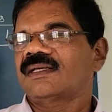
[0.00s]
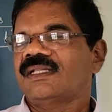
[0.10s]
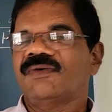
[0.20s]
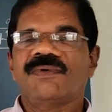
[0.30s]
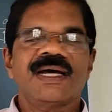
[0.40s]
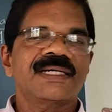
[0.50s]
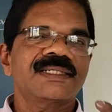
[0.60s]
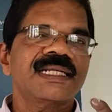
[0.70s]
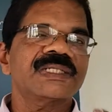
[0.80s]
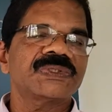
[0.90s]
the
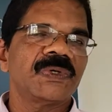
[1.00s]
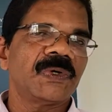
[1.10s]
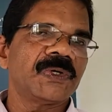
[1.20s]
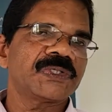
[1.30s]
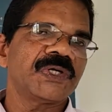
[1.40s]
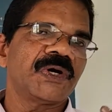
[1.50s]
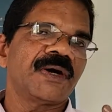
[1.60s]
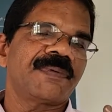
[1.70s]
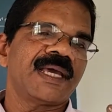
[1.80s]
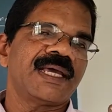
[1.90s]
water solution
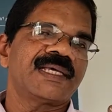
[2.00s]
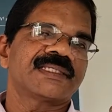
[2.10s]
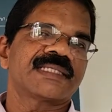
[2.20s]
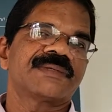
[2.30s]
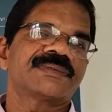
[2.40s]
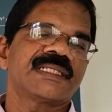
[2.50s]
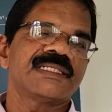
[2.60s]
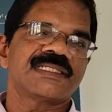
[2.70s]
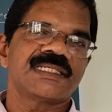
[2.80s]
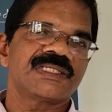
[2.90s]
of a
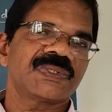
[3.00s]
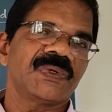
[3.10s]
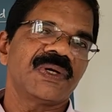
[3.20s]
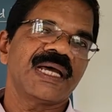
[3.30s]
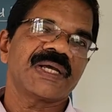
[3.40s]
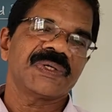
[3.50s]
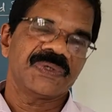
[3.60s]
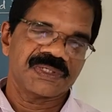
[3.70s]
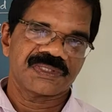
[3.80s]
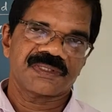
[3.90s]
substance is called
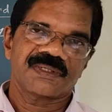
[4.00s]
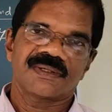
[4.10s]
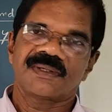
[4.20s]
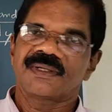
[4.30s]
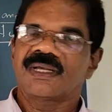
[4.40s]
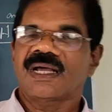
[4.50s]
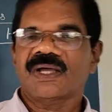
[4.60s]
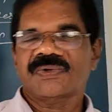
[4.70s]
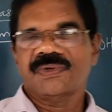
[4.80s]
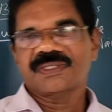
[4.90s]
aqueous.
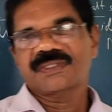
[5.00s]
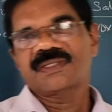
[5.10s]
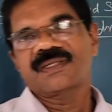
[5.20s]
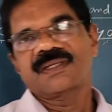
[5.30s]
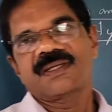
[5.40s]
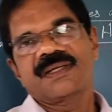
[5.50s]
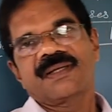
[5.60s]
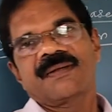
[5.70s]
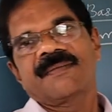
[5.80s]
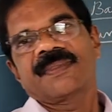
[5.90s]
Aqueous.
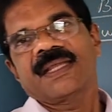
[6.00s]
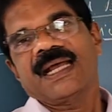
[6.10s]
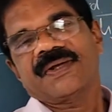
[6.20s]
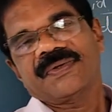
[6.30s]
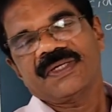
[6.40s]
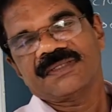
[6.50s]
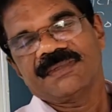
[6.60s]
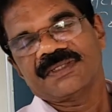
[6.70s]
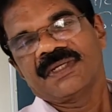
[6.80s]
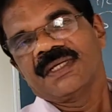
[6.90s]
Aqueous
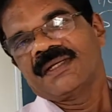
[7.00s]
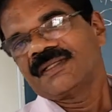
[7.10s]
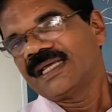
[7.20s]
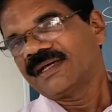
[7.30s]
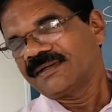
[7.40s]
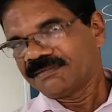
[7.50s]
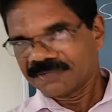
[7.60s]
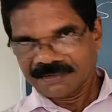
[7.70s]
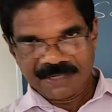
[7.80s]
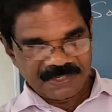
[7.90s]
means
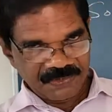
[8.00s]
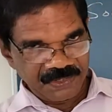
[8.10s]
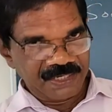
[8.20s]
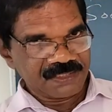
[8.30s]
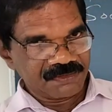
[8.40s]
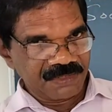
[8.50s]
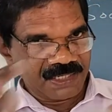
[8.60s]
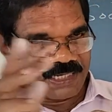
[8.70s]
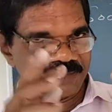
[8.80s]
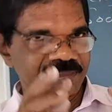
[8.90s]
from aqueous we
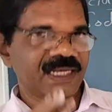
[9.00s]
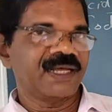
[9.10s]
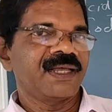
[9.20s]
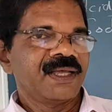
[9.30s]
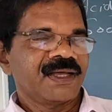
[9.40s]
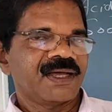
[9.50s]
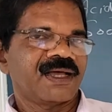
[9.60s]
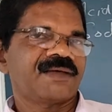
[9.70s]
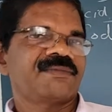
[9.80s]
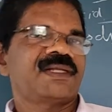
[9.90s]
gave
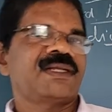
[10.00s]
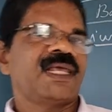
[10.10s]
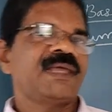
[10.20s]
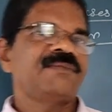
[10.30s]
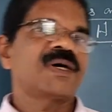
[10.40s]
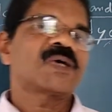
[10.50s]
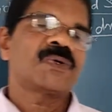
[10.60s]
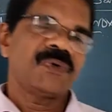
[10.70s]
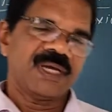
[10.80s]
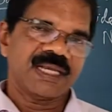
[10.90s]
the name
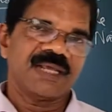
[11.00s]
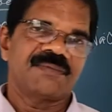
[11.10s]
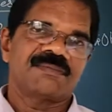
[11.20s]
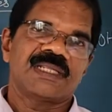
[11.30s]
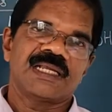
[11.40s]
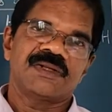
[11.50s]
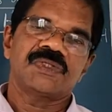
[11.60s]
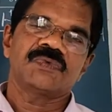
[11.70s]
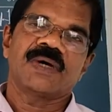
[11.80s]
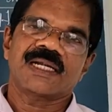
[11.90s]
aquarium, that
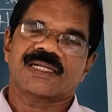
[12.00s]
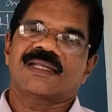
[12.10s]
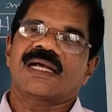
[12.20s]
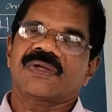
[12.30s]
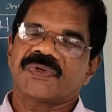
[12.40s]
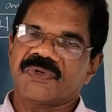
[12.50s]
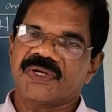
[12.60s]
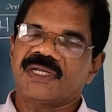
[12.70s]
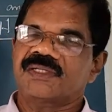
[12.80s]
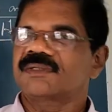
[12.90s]
is water.
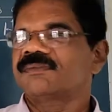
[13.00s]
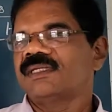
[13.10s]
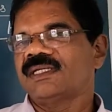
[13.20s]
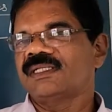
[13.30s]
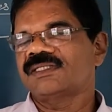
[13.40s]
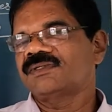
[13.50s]
Aqueous means